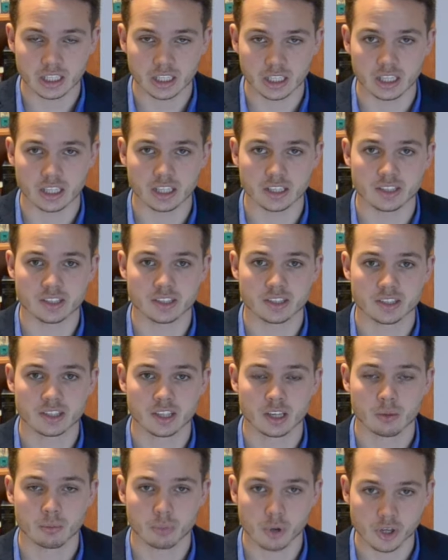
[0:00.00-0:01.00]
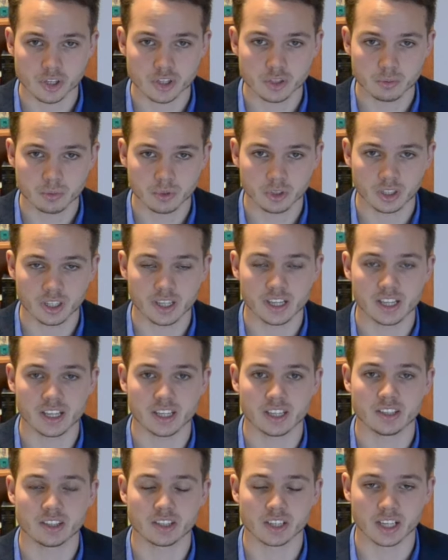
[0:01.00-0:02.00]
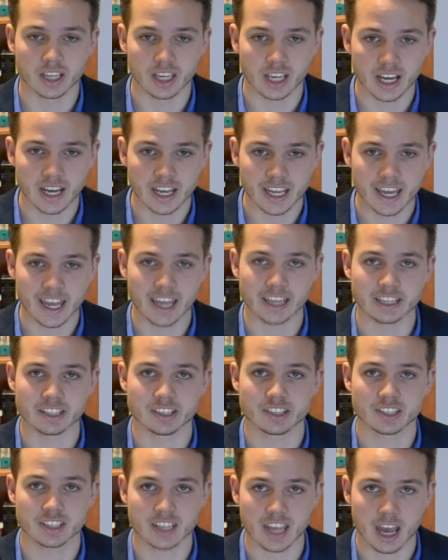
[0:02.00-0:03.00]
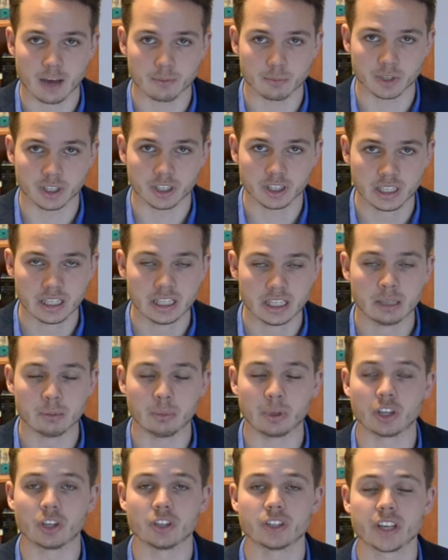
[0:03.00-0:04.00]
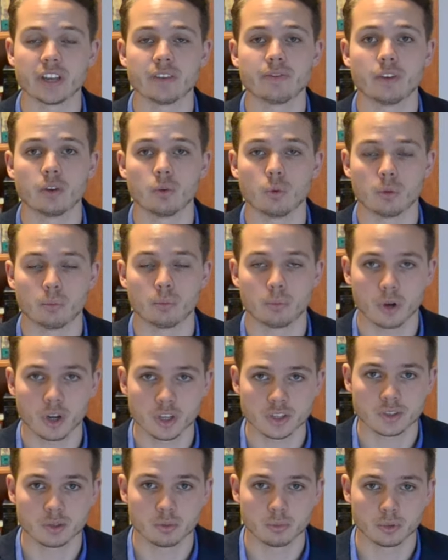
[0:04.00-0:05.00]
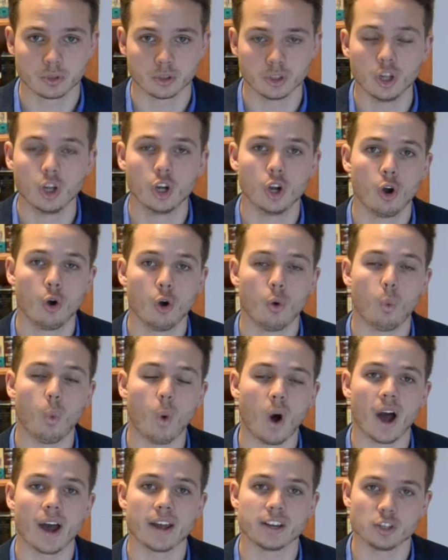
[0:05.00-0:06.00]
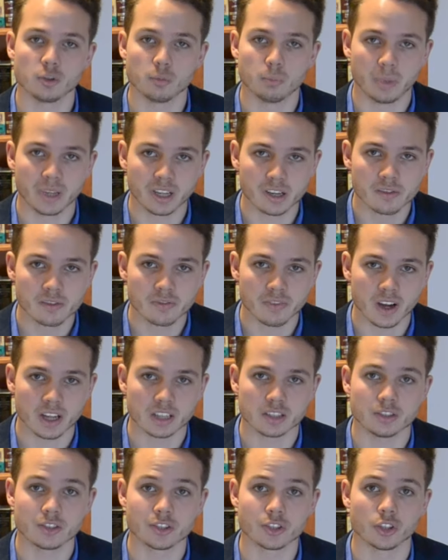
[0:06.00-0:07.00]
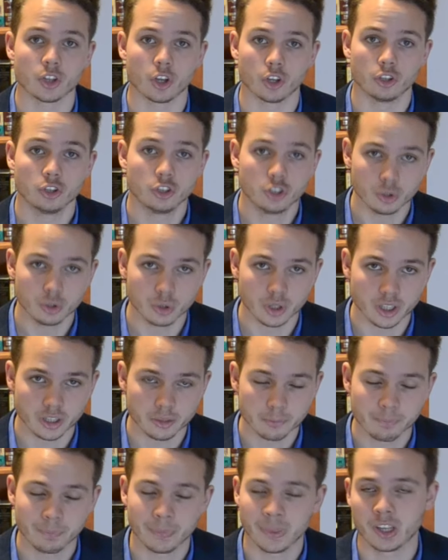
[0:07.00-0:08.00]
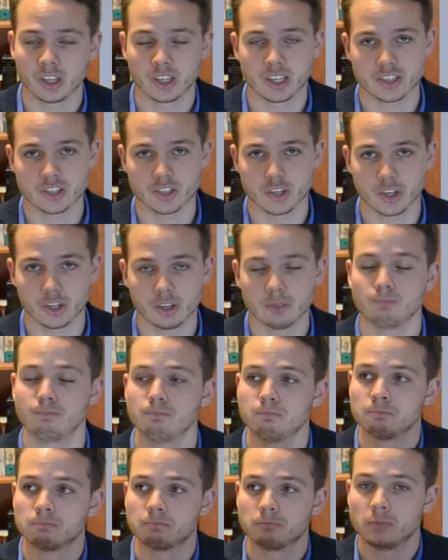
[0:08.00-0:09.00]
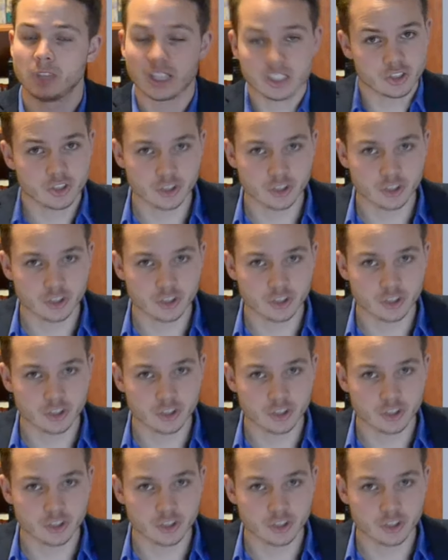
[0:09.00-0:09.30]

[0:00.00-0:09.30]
is possible is a liar and a scammer, because if it were possible, why do big funds not do it? Okay, so let's just